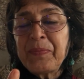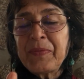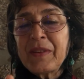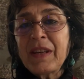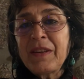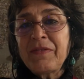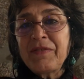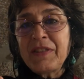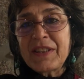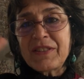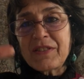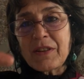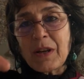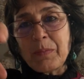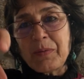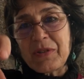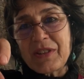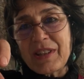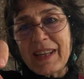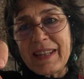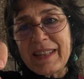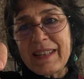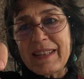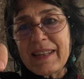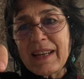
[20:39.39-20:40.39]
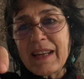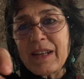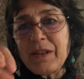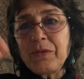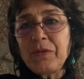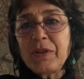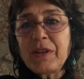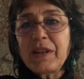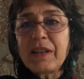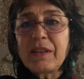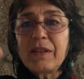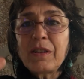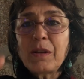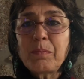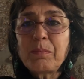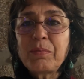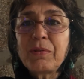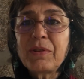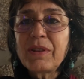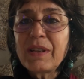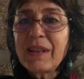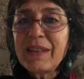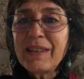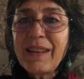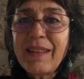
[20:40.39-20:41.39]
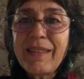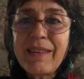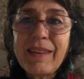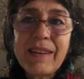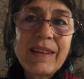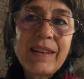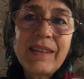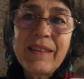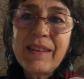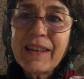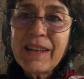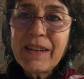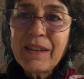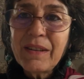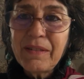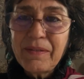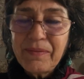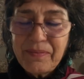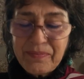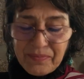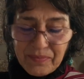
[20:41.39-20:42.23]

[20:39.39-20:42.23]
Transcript: if it's upside down, you cannot put anything in there.